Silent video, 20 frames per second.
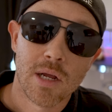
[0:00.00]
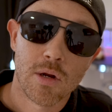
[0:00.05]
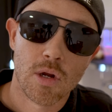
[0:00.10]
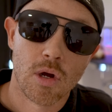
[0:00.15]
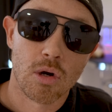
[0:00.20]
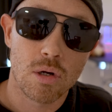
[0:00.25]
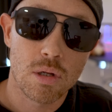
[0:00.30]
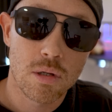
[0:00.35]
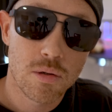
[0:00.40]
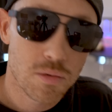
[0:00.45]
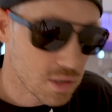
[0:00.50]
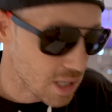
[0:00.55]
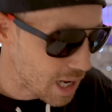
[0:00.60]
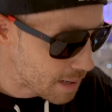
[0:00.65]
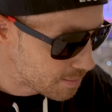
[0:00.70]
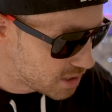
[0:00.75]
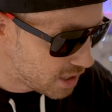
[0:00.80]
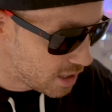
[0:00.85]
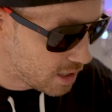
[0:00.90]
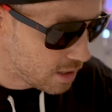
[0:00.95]
in the Uncle Lou
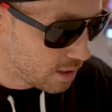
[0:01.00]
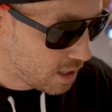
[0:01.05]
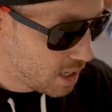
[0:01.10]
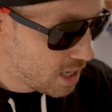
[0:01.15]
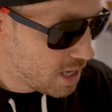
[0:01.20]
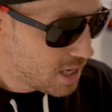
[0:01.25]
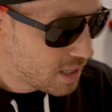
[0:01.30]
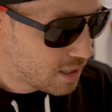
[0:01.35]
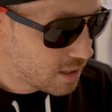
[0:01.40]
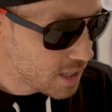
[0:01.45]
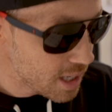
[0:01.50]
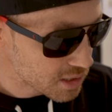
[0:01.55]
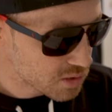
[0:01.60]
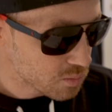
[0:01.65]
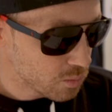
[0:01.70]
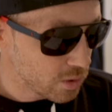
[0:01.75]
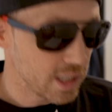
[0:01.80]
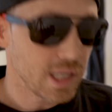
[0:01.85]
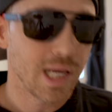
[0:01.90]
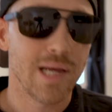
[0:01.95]
top 10 next week,